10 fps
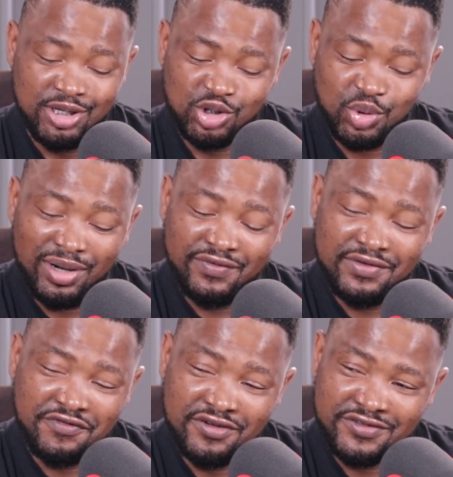12
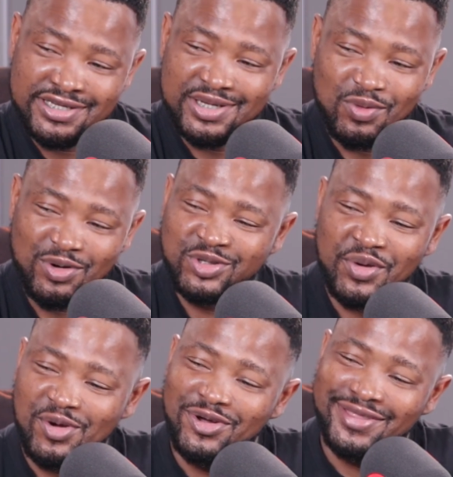and 15, what was
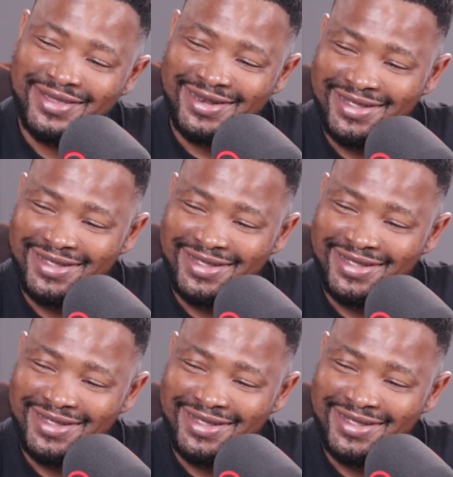going on then?